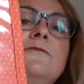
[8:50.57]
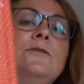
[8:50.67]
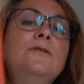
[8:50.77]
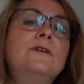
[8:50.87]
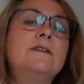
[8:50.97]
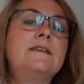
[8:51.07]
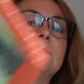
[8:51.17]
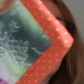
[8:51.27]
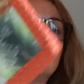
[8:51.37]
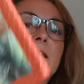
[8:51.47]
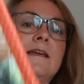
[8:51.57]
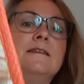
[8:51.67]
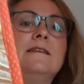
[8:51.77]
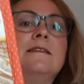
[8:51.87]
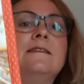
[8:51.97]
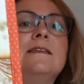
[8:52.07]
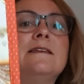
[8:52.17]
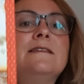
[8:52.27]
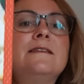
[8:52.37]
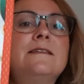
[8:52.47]
you look at this,
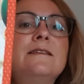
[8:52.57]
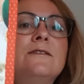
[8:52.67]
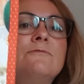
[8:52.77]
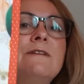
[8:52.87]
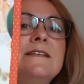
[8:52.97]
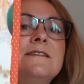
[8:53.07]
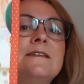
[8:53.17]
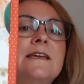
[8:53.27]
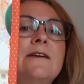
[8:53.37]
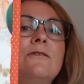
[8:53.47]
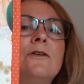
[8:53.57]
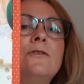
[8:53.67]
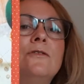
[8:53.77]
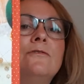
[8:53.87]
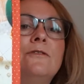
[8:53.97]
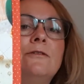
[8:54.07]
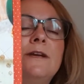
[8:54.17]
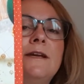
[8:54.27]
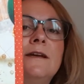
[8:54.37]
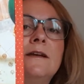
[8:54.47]
the reds in here are not a
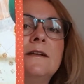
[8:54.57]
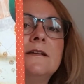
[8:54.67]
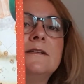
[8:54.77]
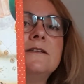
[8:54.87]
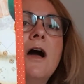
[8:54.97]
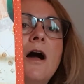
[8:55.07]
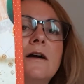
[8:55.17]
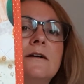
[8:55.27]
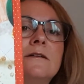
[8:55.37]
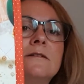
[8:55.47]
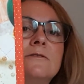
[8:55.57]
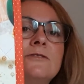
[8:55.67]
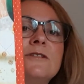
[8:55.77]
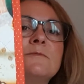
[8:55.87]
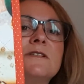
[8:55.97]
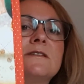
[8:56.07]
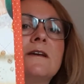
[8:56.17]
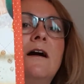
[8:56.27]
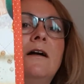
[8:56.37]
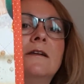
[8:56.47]
very dark Christmas
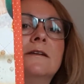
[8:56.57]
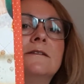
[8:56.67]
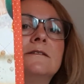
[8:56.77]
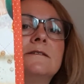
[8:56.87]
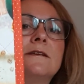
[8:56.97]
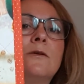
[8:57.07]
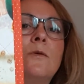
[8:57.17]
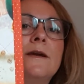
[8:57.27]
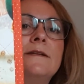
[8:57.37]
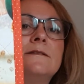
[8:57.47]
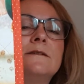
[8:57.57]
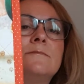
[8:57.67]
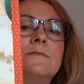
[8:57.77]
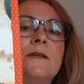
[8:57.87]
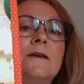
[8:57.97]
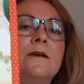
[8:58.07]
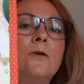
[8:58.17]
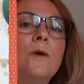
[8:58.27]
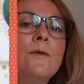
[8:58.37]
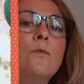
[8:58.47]
scarlet. They're
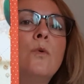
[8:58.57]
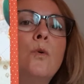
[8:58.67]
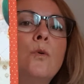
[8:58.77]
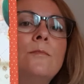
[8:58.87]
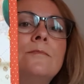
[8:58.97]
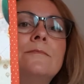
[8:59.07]
quite warm.